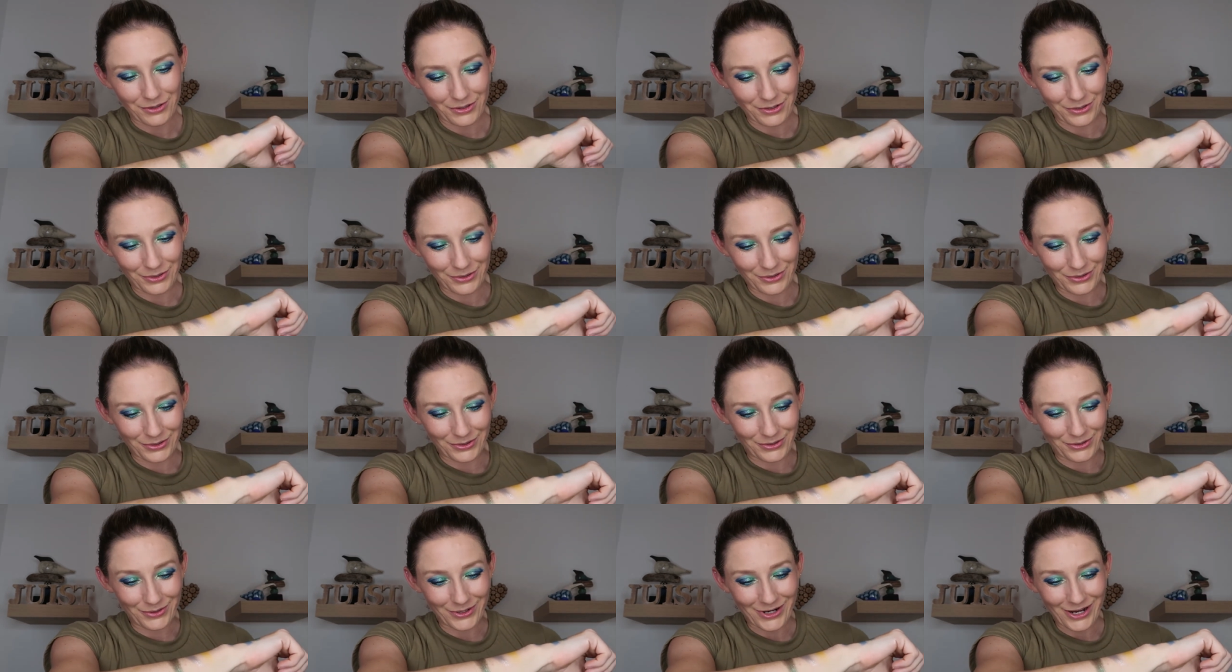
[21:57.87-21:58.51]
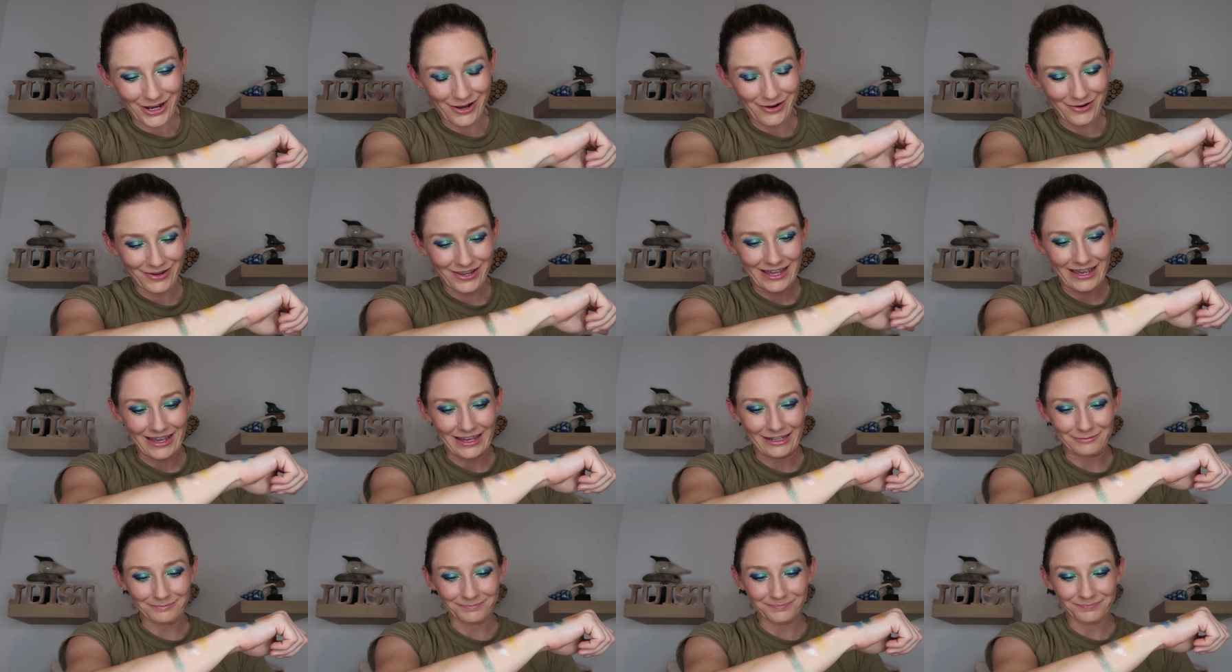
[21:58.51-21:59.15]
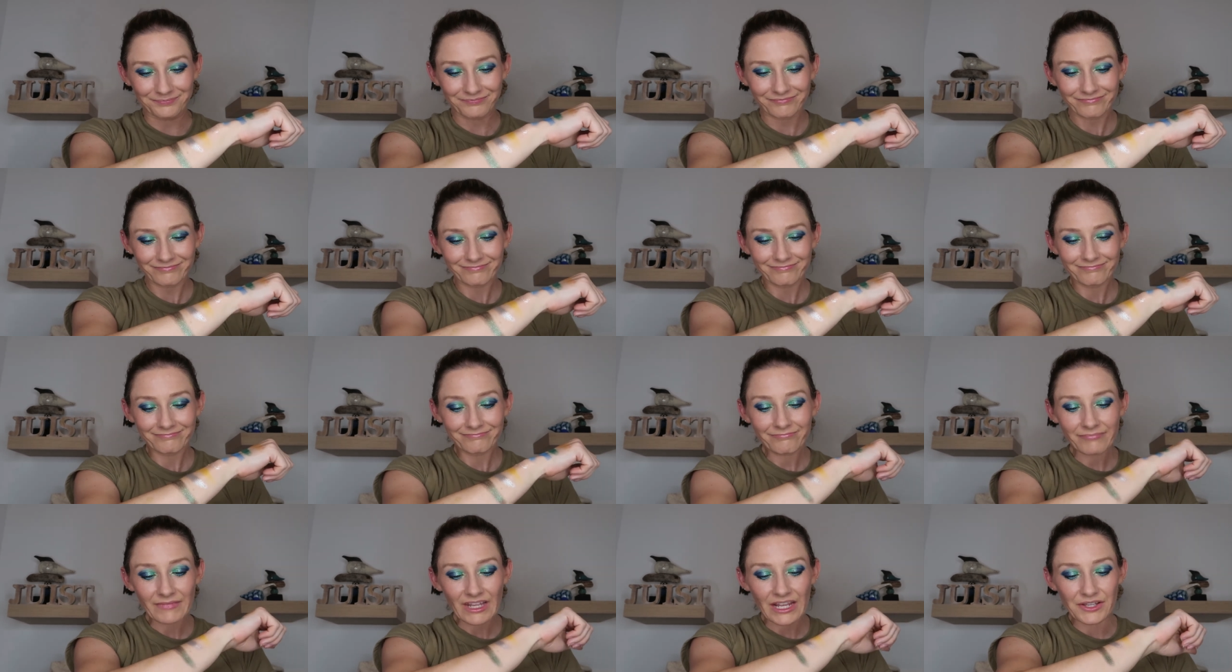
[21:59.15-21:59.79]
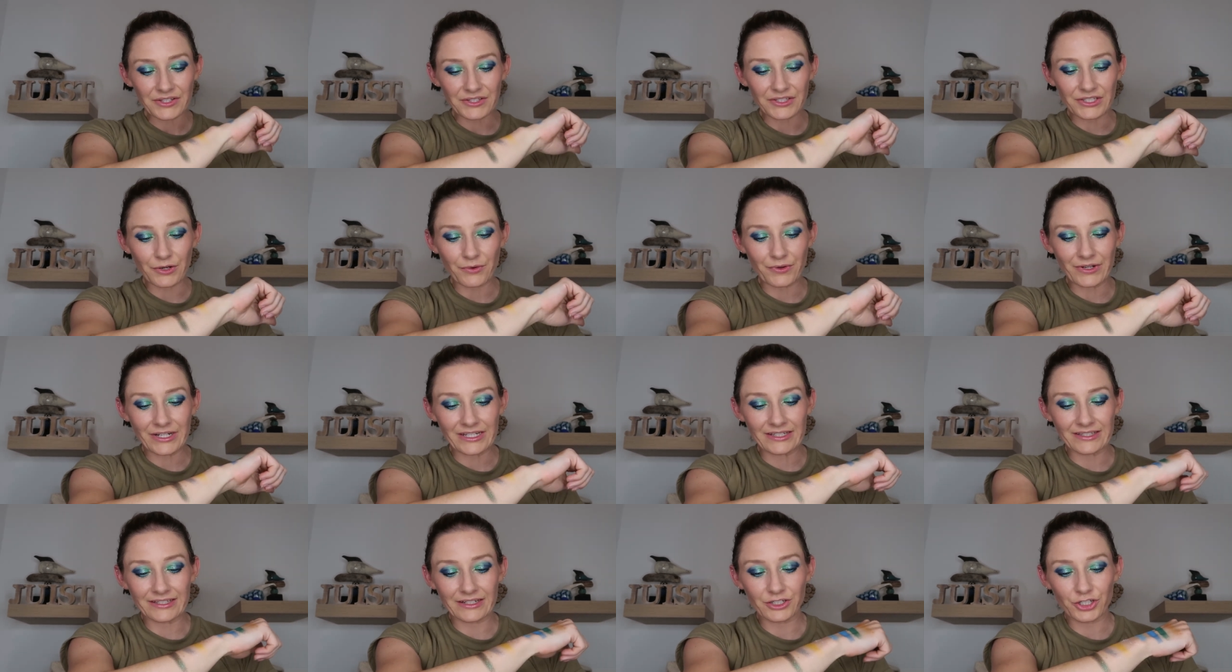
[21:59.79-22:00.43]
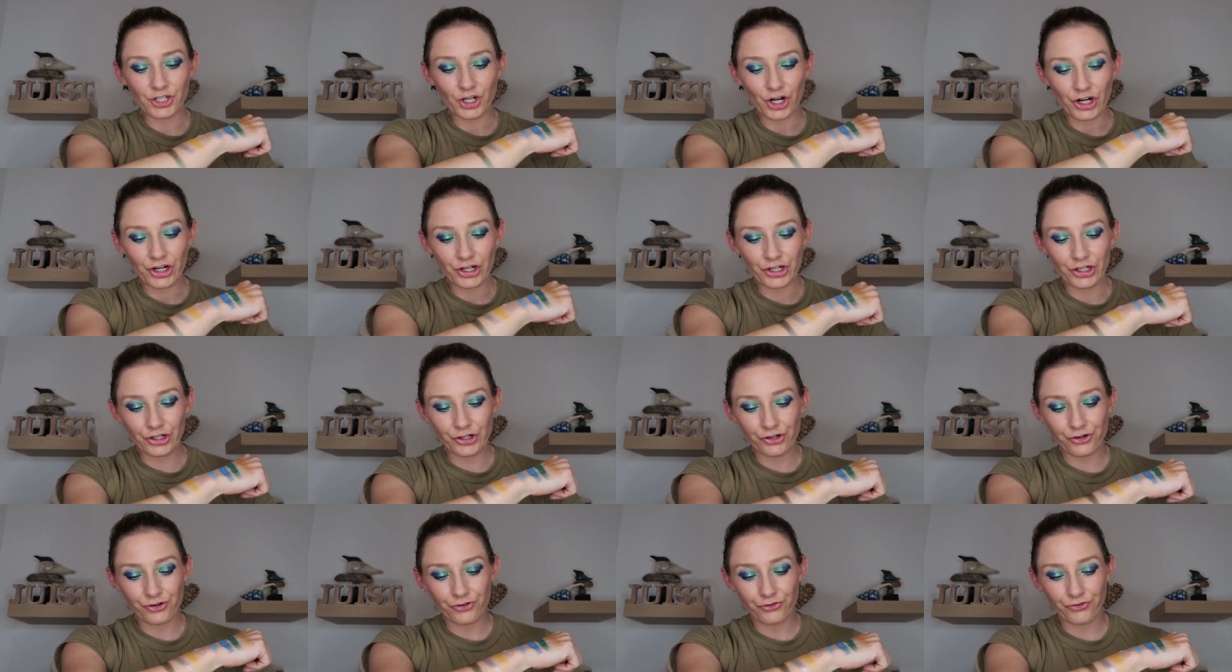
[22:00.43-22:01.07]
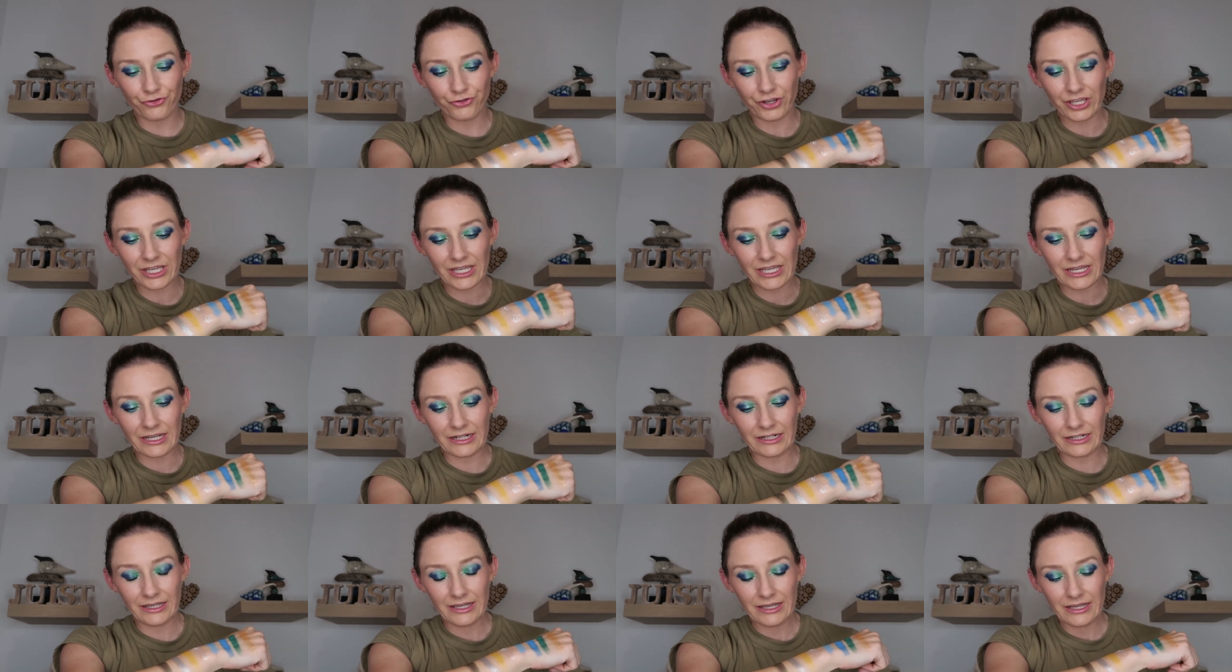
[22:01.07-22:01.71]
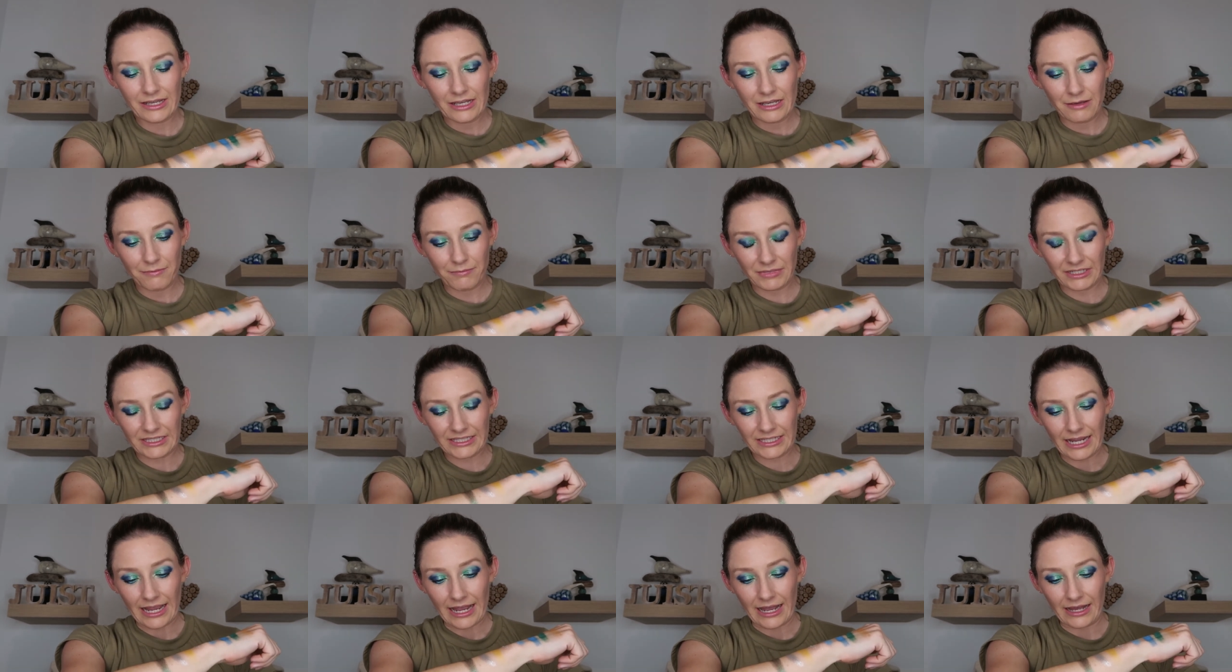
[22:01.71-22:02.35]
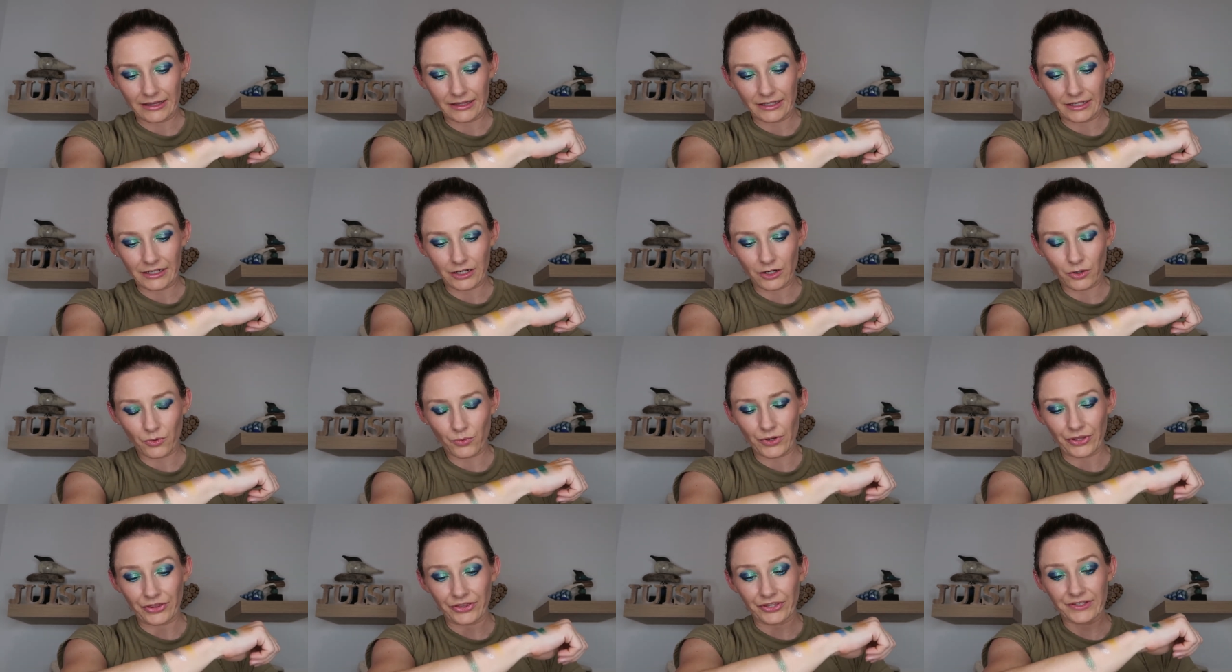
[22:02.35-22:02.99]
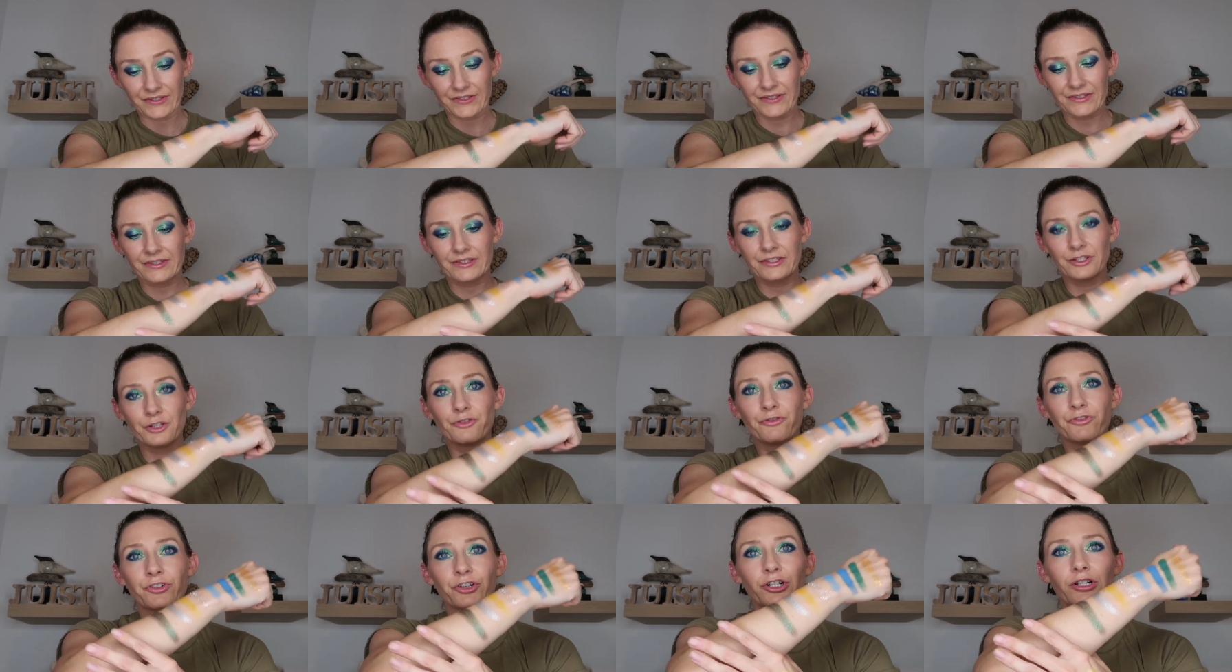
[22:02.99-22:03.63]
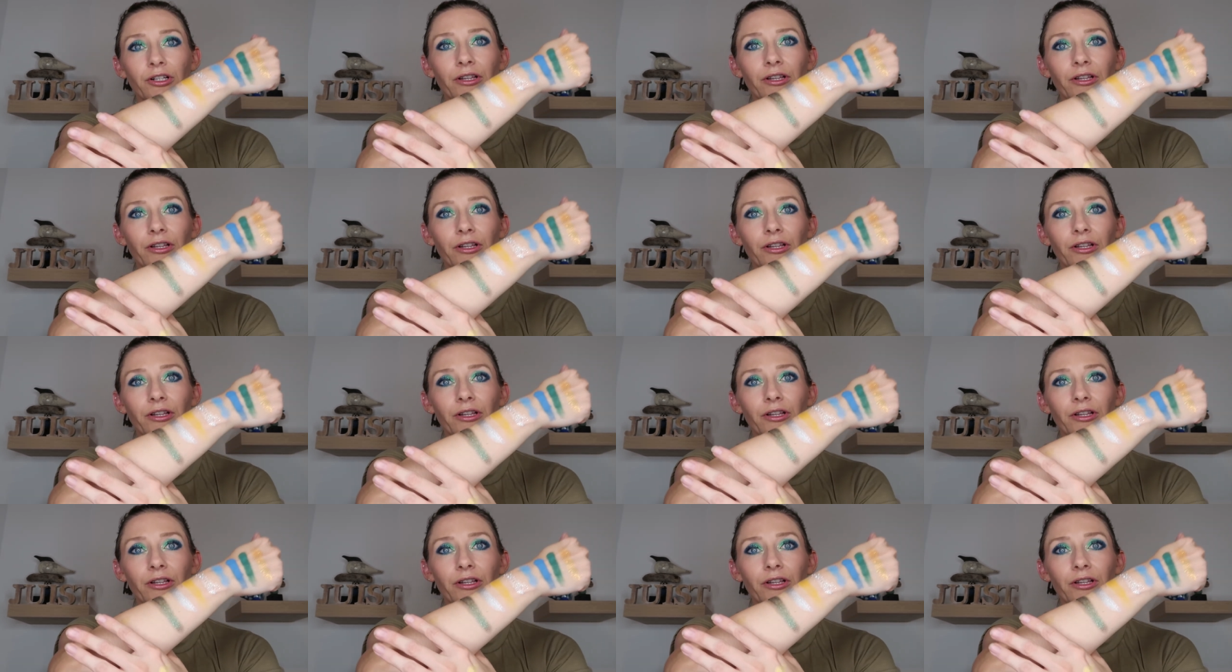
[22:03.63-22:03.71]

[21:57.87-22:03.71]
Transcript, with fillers: Whew, okay. So it is a darker green metallic with silver